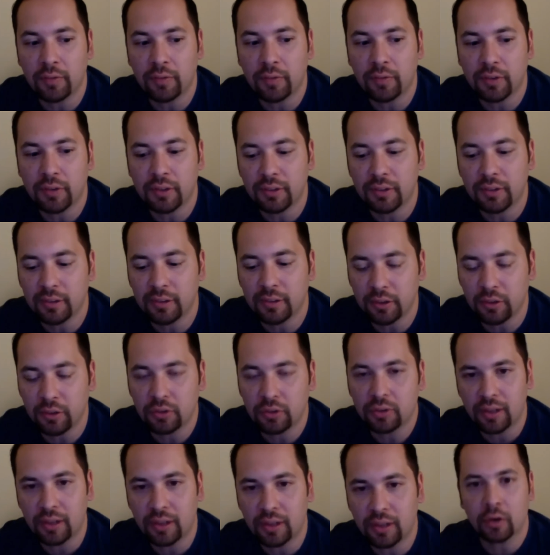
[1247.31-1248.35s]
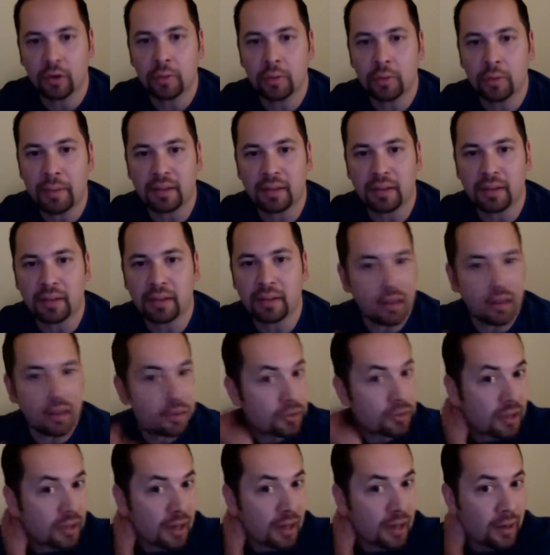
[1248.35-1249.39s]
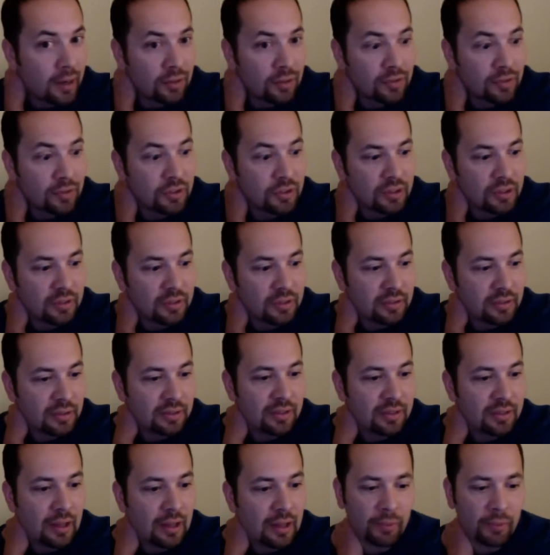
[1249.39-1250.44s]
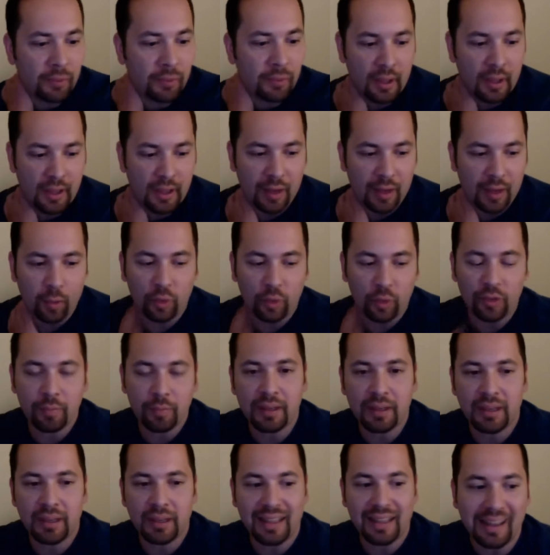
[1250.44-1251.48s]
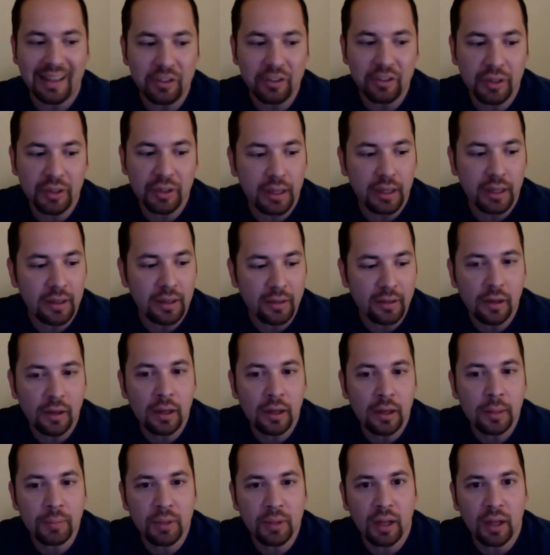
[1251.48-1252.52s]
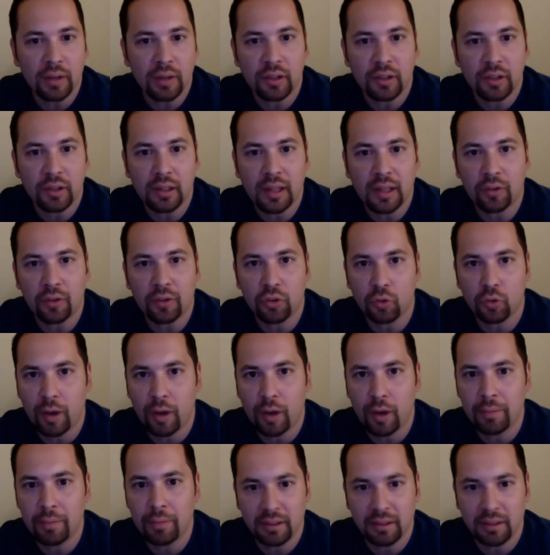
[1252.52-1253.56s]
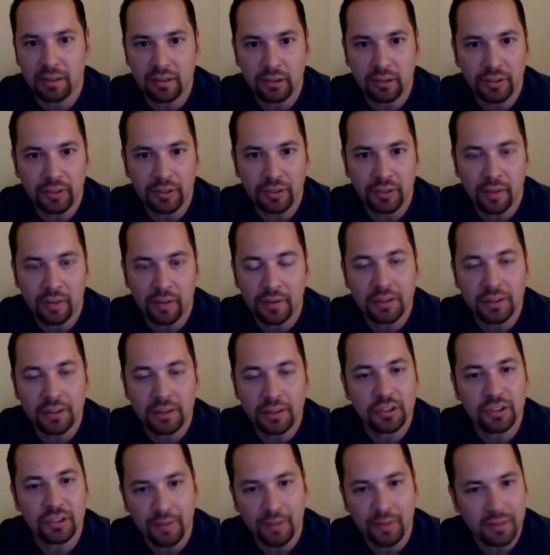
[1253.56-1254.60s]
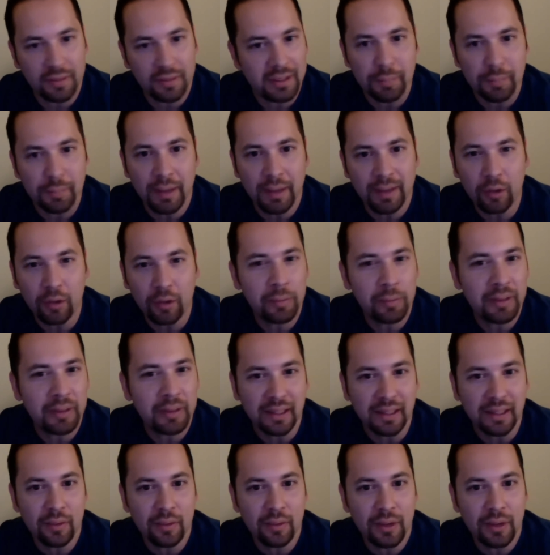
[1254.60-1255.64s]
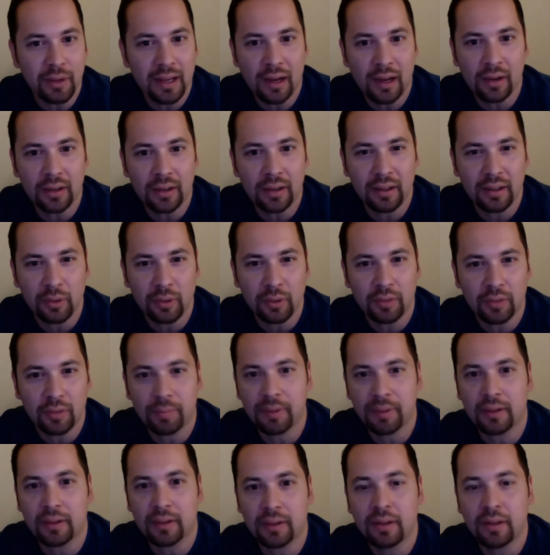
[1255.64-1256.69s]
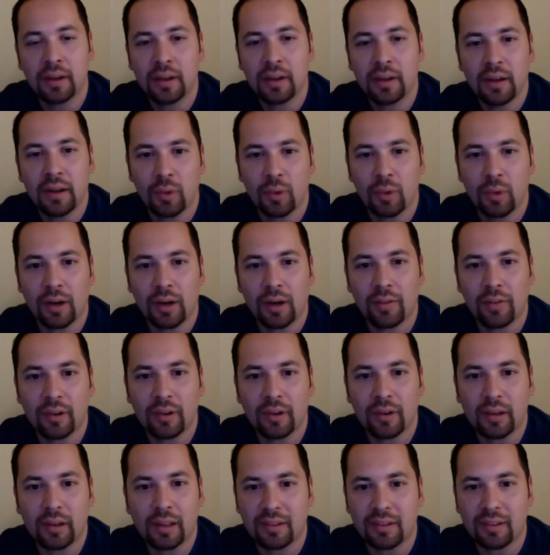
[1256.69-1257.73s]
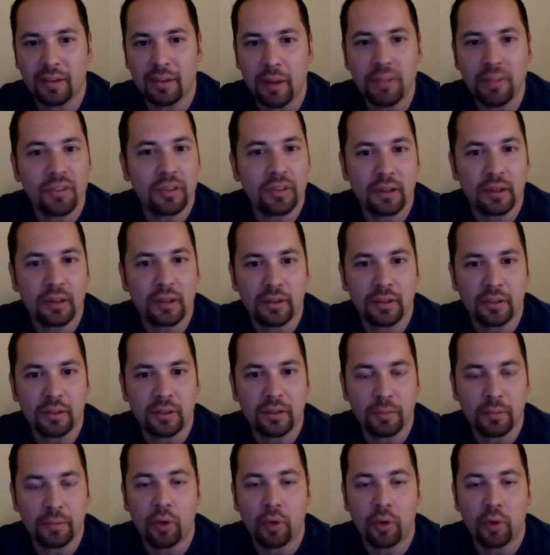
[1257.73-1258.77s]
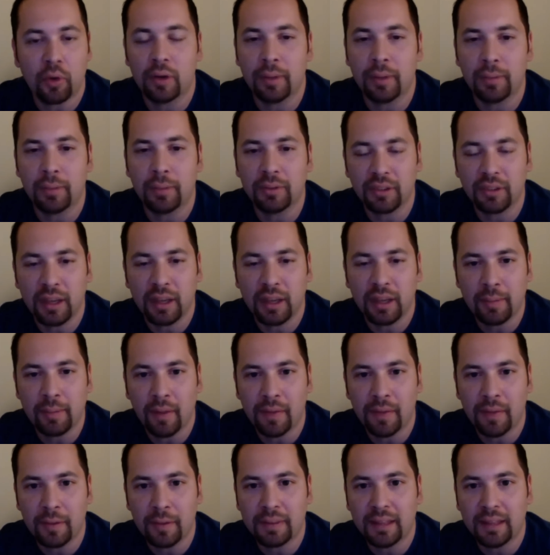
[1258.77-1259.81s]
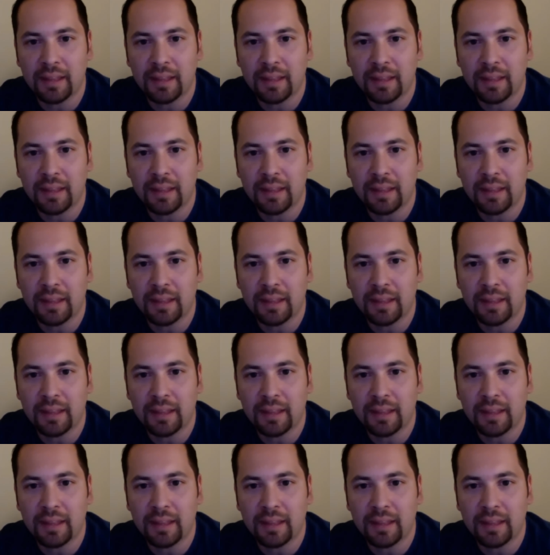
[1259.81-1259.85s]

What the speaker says: For instance, I'll use going back to Nights. I'll use the iOS version as an example. It would have been ignorant and dumb not to allow swiping and tilting on there and just have a D-pad. That would have been the easy way out, and it would have been less than a month to port and publish the game on there.